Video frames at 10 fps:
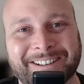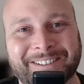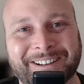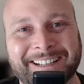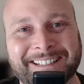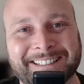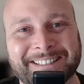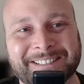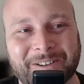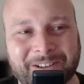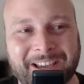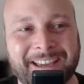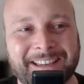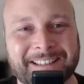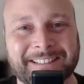All right. Okay.
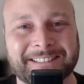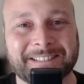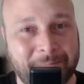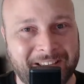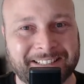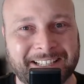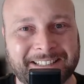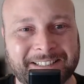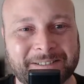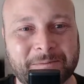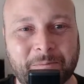Does that make sense?